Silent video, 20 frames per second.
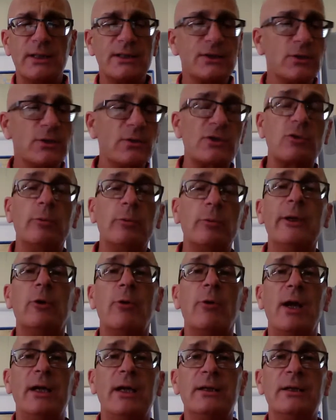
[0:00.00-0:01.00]
Students will be
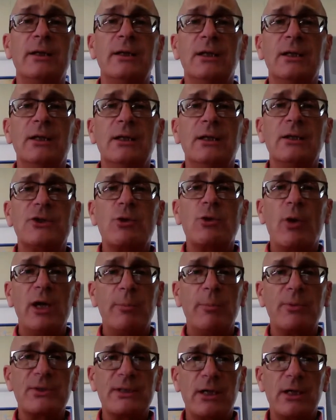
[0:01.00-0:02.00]
graded,
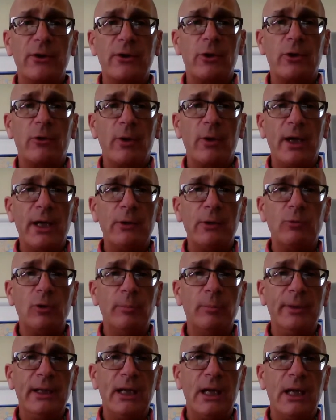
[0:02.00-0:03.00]
20% of their grade will be